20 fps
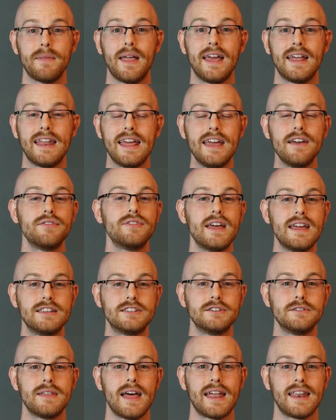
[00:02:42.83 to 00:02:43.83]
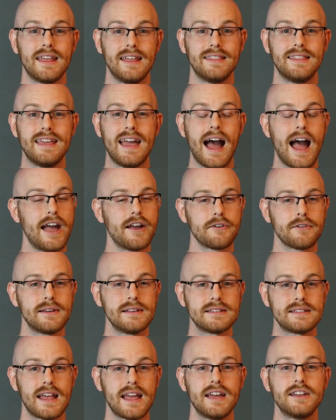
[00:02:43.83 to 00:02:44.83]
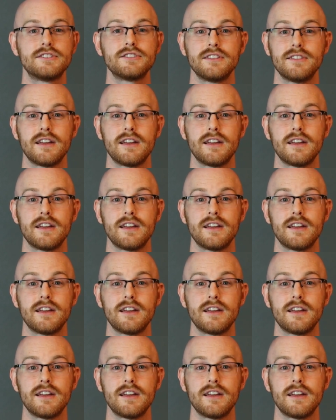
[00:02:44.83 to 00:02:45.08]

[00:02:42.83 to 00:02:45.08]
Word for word: And if they do that in the hiring stage,